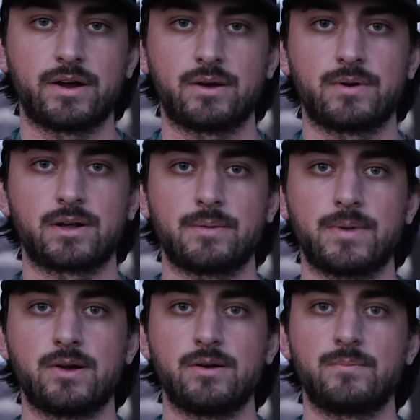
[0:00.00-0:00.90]
hair and want to come
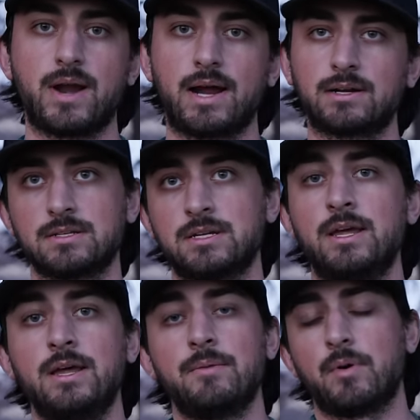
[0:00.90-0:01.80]
out here and practice.
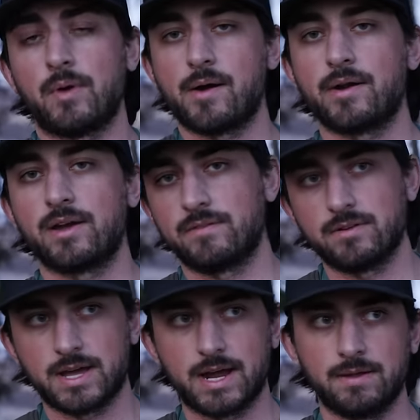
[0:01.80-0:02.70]
But why would I ever
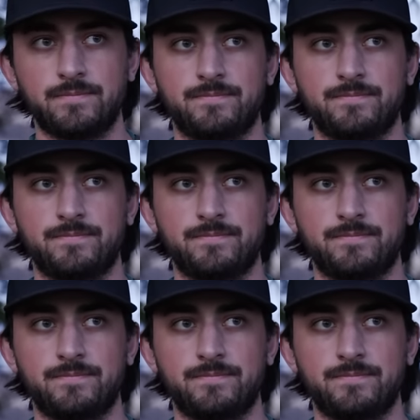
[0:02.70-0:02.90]
do that?